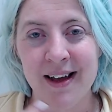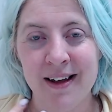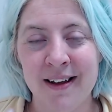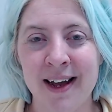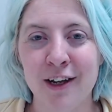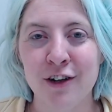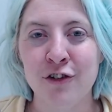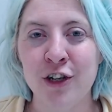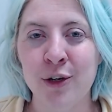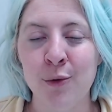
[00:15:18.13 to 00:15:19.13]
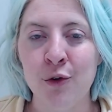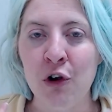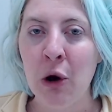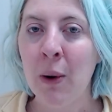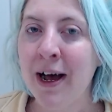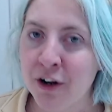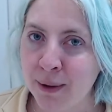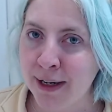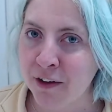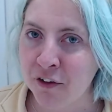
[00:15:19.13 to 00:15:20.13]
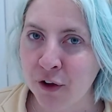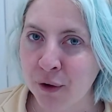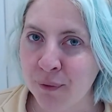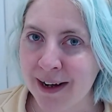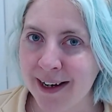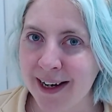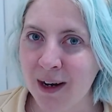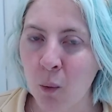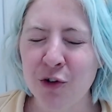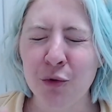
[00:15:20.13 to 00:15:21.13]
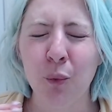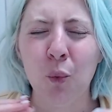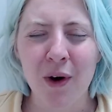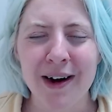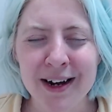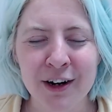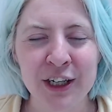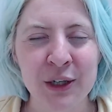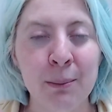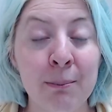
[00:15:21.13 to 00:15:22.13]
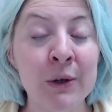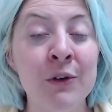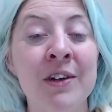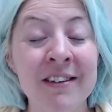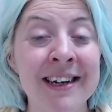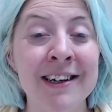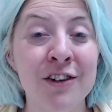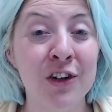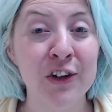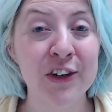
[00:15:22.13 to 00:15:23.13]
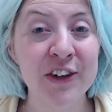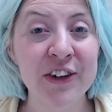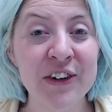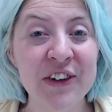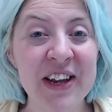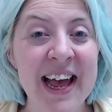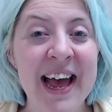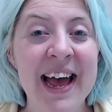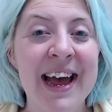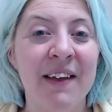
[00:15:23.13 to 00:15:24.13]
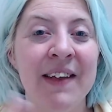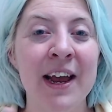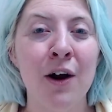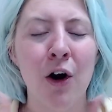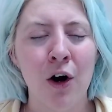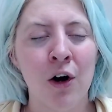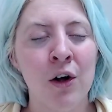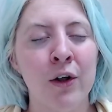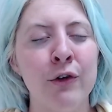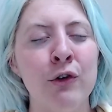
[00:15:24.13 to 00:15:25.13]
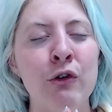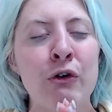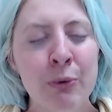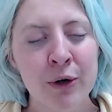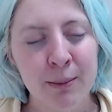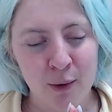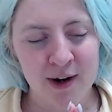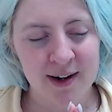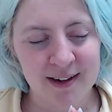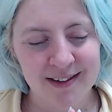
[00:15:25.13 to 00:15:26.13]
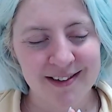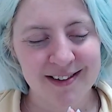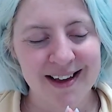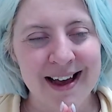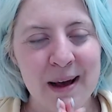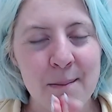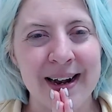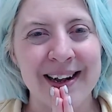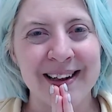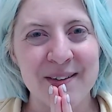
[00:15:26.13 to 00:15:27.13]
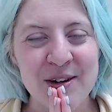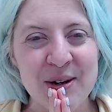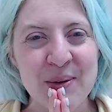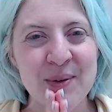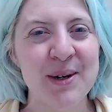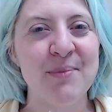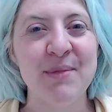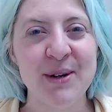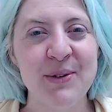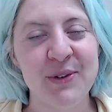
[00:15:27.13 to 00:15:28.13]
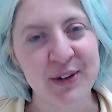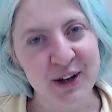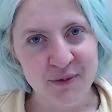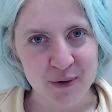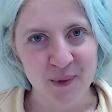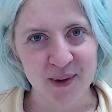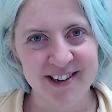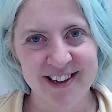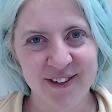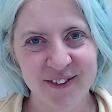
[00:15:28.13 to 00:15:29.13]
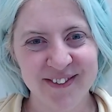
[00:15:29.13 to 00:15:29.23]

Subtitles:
Like, do you know how to do any of this already? Which one are you most excited to learn? They are all super important, but I'd love to know what you're most looking forward to.